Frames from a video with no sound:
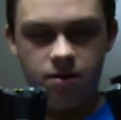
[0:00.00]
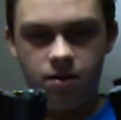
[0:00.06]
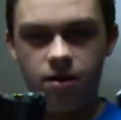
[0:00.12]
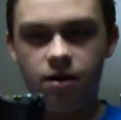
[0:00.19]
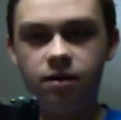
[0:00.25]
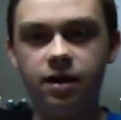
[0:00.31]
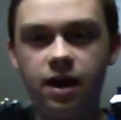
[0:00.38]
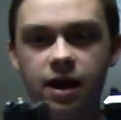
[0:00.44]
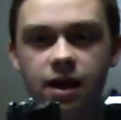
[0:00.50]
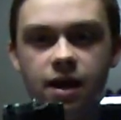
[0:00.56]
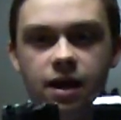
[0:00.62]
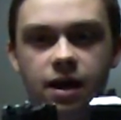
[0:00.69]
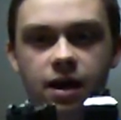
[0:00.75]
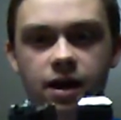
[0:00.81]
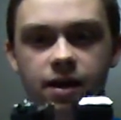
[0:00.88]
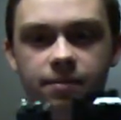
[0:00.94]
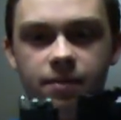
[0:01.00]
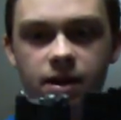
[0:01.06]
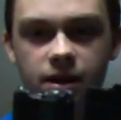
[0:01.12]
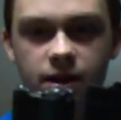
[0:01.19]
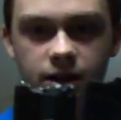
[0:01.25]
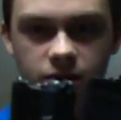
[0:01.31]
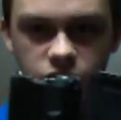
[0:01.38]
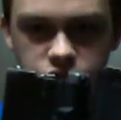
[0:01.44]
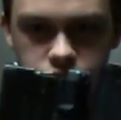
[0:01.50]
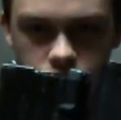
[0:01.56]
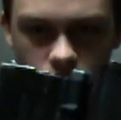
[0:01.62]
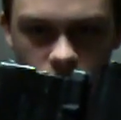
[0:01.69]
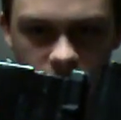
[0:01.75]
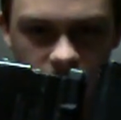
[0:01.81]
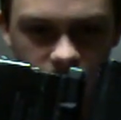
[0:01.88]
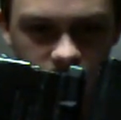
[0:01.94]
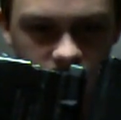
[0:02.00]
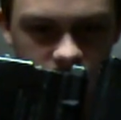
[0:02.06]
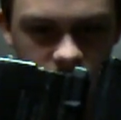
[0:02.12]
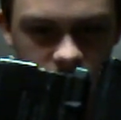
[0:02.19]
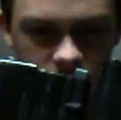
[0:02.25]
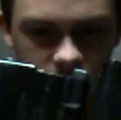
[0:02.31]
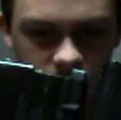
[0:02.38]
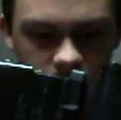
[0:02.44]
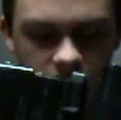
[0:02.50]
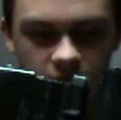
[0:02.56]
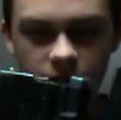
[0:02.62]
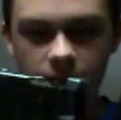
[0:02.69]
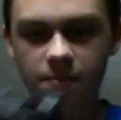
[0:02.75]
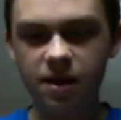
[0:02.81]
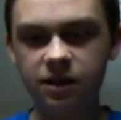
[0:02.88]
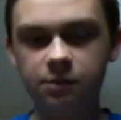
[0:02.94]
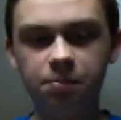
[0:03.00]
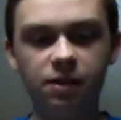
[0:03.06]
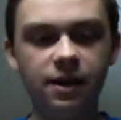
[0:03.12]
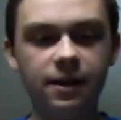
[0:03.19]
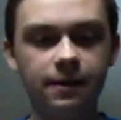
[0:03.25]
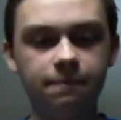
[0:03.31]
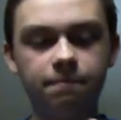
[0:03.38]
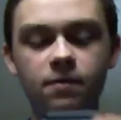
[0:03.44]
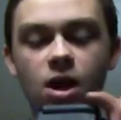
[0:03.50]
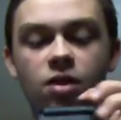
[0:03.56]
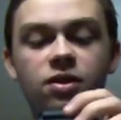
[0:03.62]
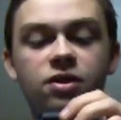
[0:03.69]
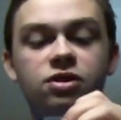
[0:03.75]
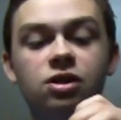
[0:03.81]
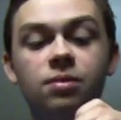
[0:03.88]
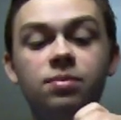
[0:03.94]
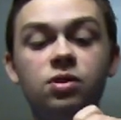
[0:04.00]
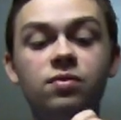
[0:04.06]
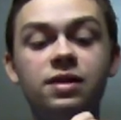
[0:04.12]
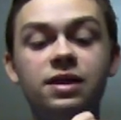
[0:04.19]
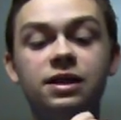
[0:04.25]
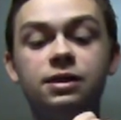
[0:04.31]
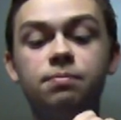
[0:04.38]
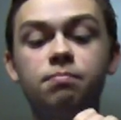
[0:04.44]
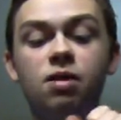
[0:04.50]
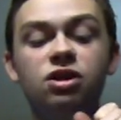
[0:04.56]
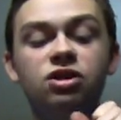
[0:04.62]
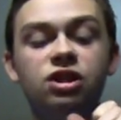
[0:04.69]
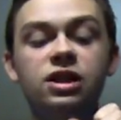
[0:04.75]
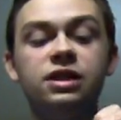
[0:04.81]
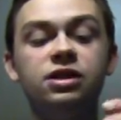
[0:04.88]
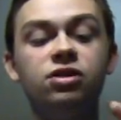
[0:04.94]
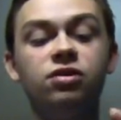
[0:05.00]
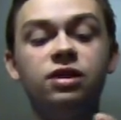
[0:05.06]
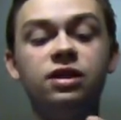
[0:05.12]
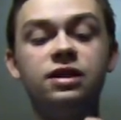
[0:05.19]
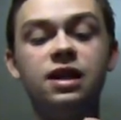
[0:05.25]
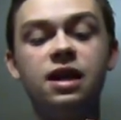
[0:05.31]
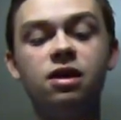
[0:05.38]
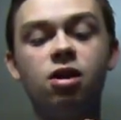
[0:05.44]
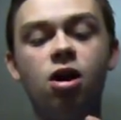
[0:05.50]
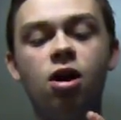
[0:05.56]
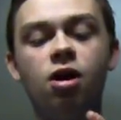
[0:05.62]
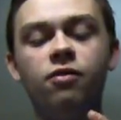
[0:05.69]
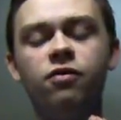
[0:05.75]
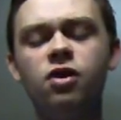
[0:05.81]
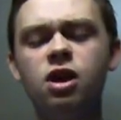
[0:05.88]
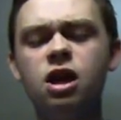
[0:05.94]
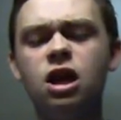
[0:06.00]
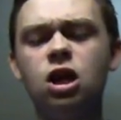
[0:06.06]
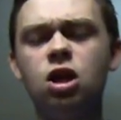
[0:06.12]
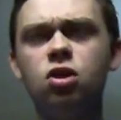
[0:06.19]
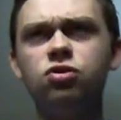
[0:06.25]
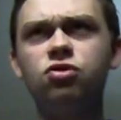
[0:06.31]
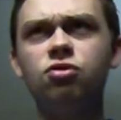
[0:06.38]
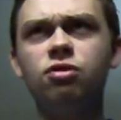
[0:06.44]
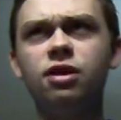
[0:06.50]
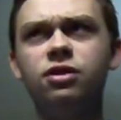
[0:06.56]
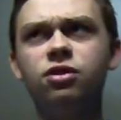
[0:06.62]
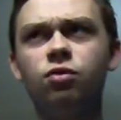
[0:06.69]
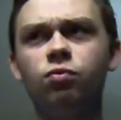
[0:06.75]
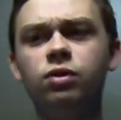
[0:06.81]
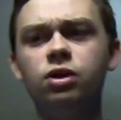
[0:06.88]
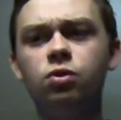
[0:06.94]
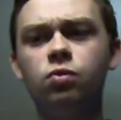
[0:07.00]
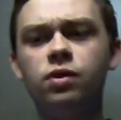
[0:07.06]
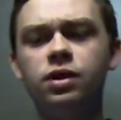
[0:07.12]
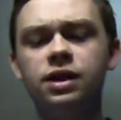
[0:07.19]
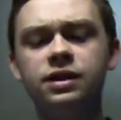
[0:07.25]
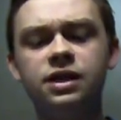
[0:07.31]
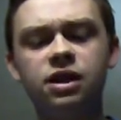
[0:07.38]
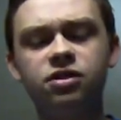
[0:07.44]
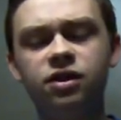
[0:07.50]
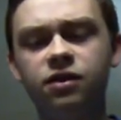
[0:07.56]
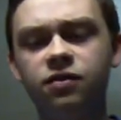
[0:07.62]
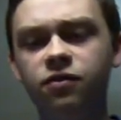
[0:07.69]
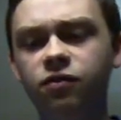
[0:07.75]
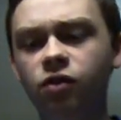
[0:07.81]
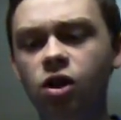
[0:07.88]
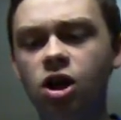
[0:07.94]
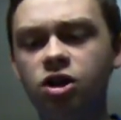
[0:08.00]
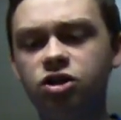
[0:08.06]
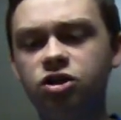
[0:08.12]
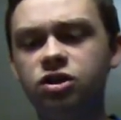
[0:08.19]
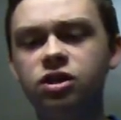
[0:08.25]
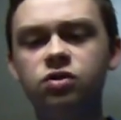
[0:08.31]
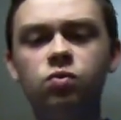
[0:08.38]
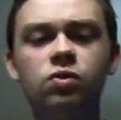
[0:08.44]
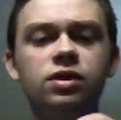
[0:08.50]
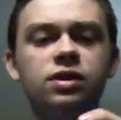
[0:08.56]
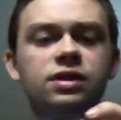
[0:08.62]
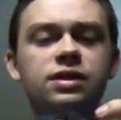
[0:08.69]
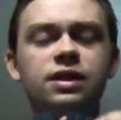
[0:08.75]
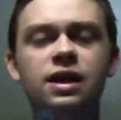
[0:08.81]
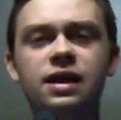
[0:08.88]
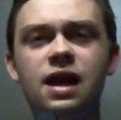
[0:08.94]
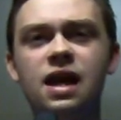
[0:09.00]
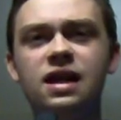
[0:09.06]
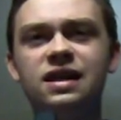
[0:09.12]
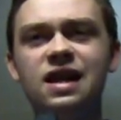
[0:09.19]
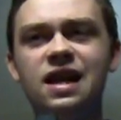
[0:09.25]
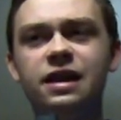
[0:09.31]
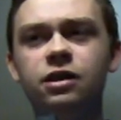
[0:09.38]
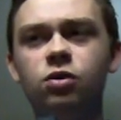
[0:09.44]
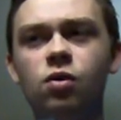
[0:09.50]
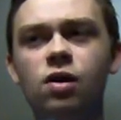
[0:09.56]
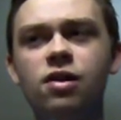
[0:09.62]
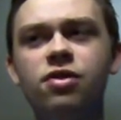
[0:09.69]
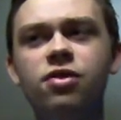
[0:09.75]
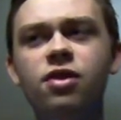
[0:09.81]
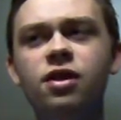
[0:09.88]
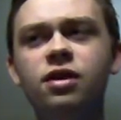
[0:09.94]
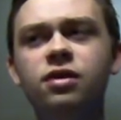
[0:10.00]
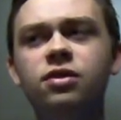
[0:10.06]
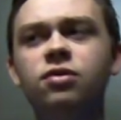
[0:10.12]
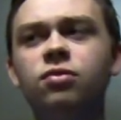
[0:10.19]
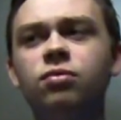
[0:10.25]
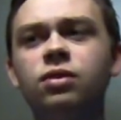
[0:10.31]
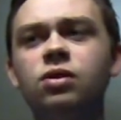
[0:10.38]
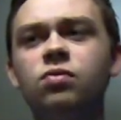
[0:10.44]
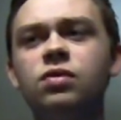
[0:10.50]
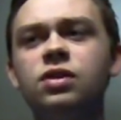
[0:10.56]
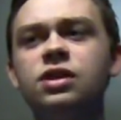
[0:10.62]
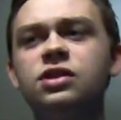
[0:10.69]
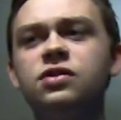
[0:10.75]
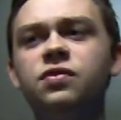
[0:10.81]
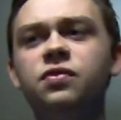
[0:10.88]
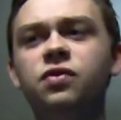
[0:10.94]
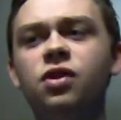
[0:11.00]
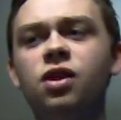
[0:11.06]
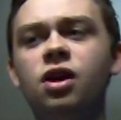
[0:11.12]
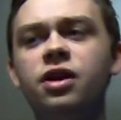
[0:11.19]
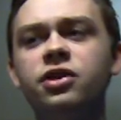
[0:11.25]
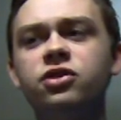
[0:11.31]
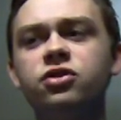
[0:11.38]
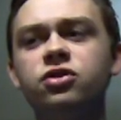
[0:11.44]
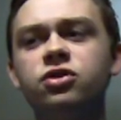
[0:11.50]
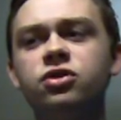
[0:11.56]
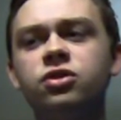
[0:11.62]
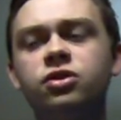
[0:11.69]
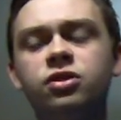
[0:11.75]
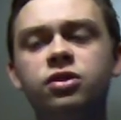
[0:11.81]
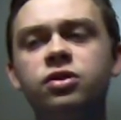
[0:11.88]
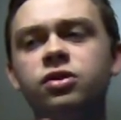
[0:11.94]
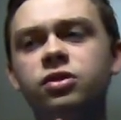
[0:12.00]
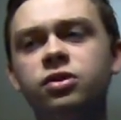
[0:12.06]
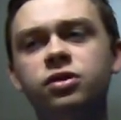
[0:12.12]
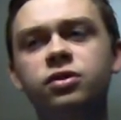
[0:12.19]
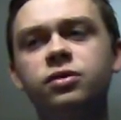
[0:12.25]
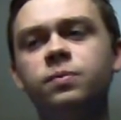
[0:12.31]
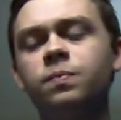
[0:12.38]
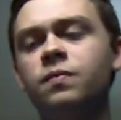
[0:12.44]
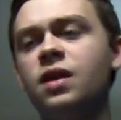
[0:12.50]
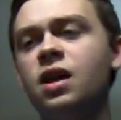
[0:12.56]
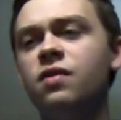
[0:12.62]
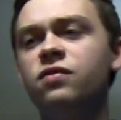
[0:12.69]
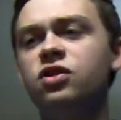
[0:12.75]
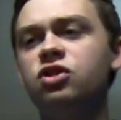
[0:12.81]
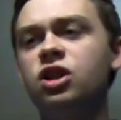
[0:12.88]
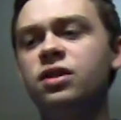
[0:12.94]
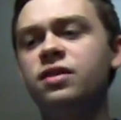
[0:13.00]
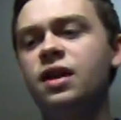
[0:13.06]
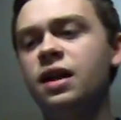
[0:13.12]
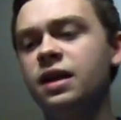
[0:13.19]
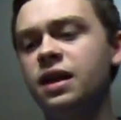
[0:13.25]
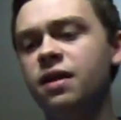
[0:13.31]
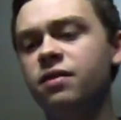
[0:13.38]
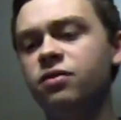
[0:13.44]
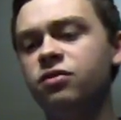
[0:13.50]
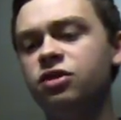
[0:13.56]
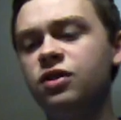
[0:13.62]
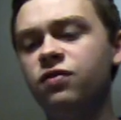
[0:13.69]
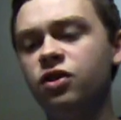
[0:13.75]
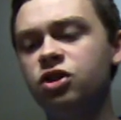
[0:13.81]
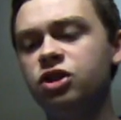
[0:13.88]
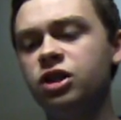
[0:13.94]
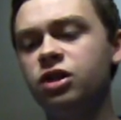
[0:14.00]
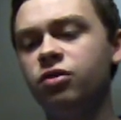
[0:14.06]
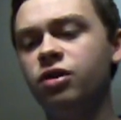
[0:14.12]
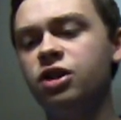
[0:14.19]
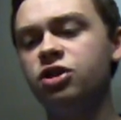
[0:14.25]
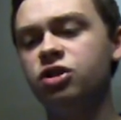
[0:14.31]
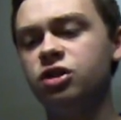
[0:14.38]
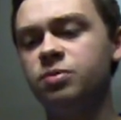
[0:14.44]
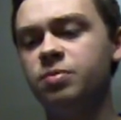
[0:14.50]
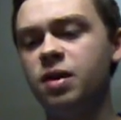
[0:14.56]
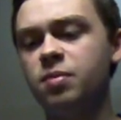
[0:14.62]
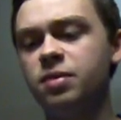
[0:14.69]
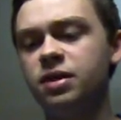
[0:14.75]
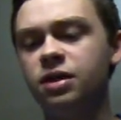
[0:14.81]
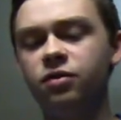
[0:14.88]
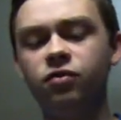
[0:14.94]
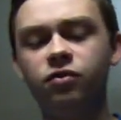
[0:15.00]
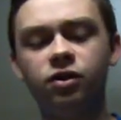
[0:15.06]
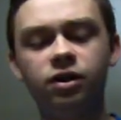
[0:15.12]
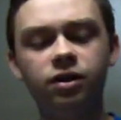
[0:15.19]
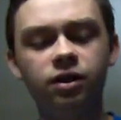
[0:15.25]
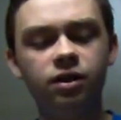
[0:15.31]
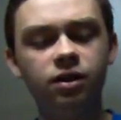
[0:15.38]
Okay, what else? The base plate on the WE, it's much easier to take off. And also, like the real one, it's actually flush. This one is like at an angle. I think the real one is flush. I'll have to check that again. Different generations might be different.